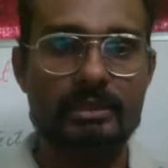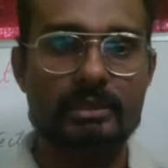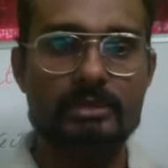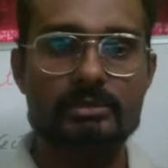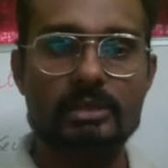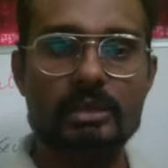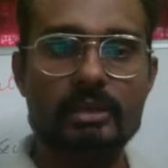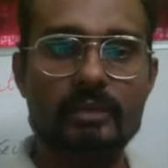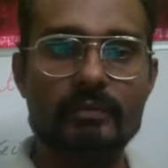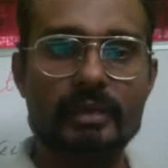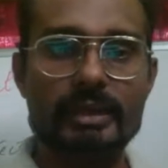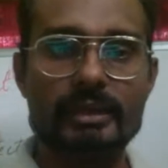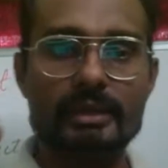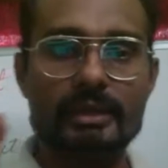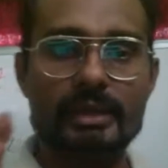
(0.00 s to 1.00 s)
Now, if
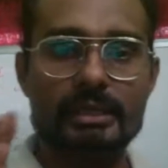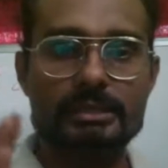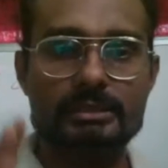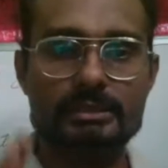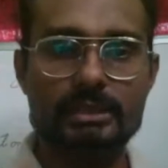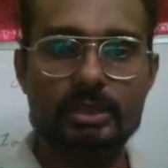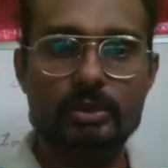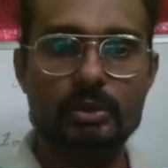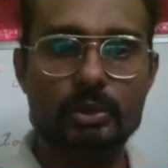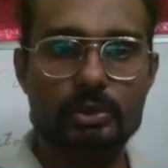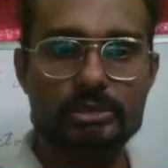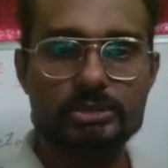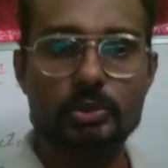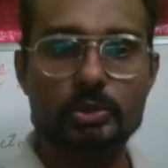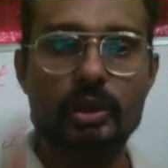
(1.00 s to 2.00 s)
I cut the
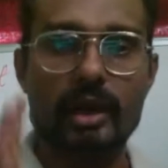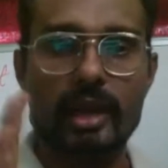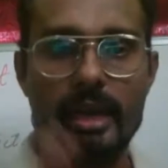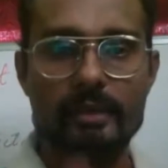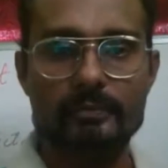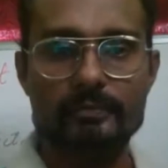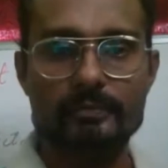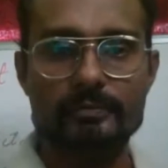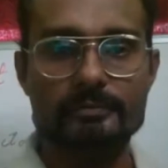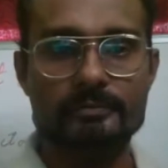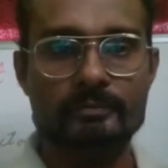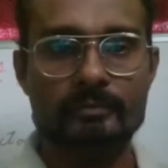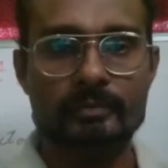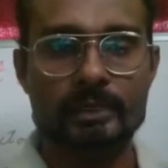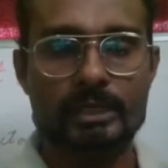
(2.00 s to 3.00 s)
hose to half,
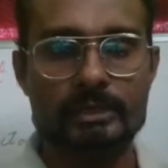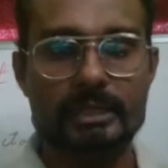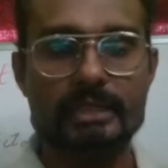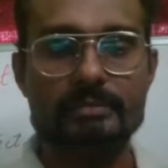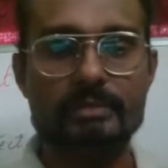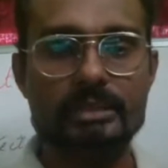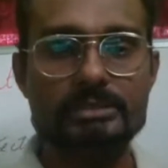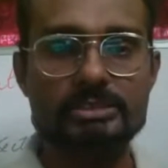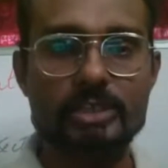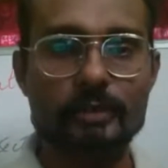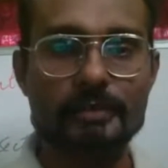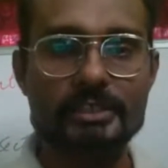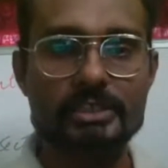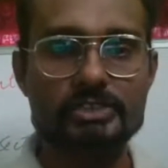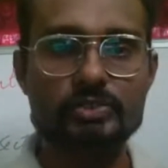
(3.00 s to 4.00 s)
that means now
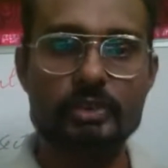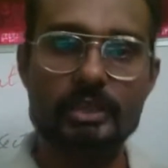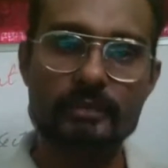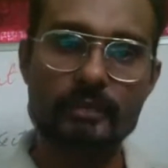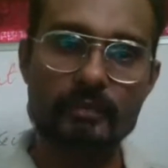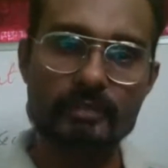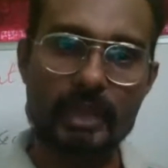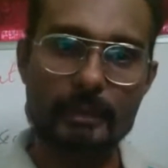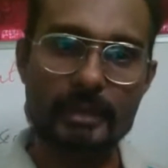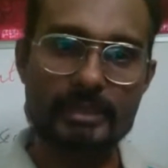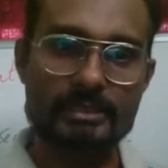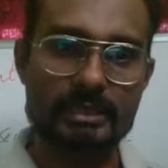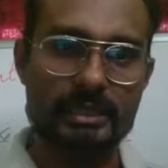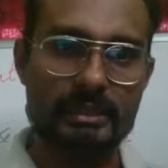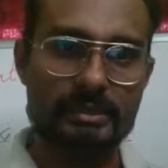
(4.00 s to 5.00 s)
it is only 50
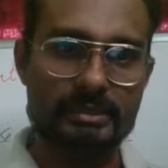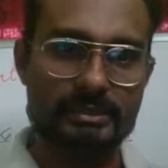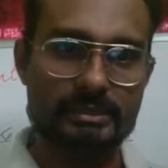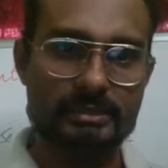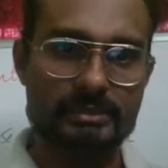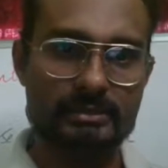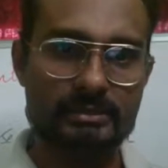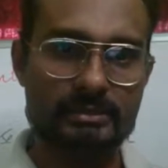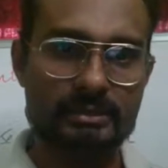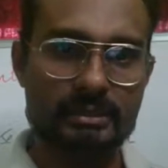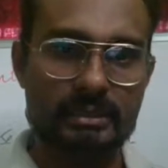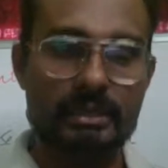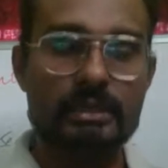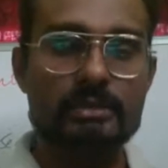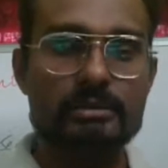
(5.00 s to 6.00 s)
meter in length.
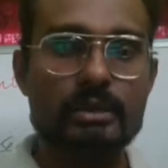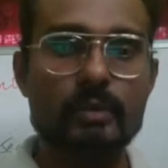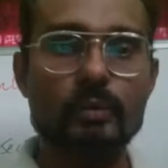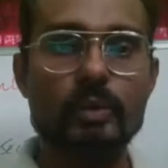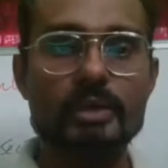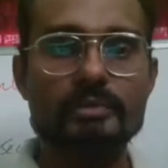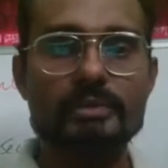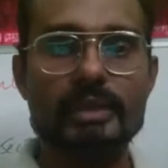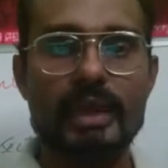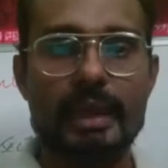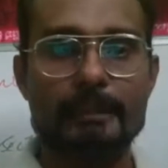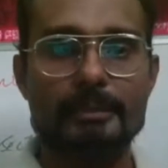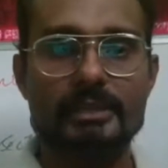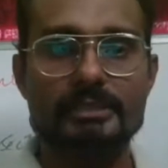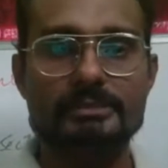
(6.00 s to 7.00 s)
Now, what will
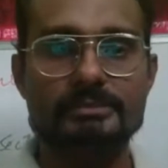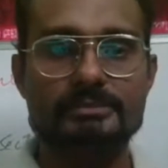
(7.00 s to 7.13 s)
happen?